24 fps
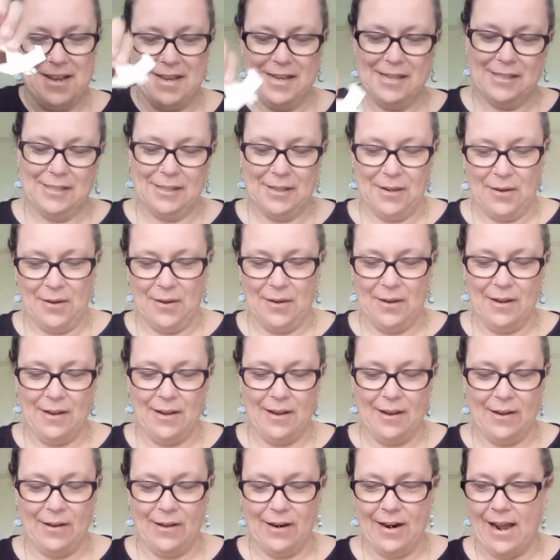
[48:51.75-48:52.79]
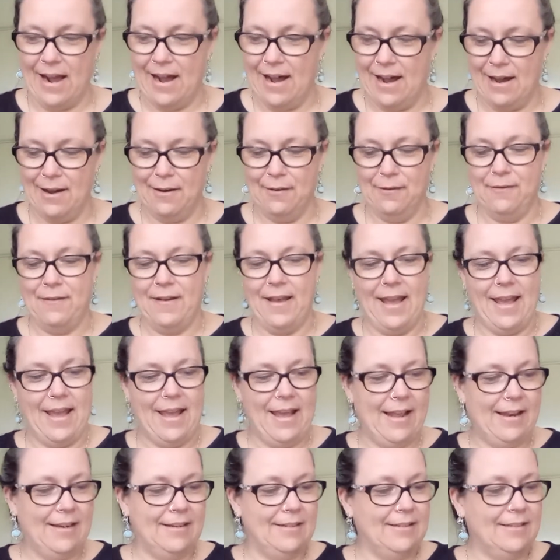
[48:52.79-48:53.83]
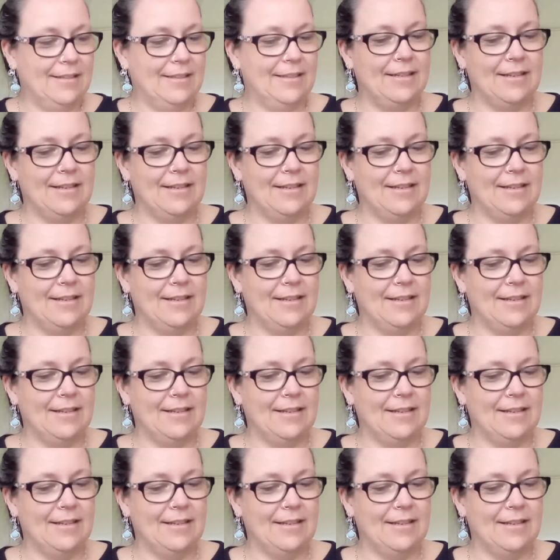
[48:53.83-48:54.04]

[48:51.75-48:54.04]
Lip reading: So I got a half, and